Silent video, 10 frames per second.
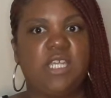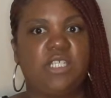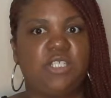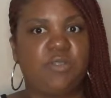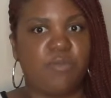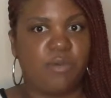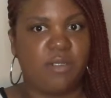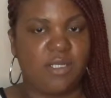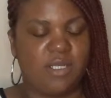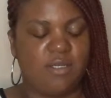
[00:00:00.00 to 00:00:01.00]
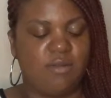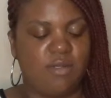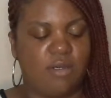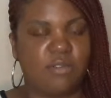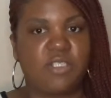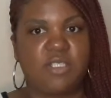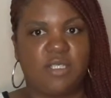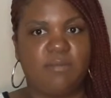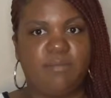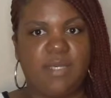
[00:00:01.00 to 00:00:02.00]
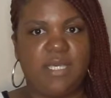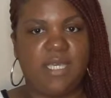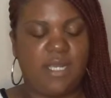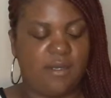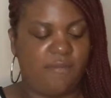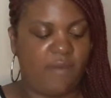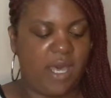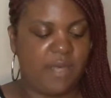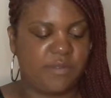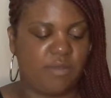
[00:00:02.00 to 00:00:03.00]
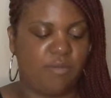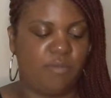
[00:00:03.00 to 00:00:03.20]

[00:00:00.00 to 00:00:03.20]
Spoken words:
she really, shouldn't be getting involved. So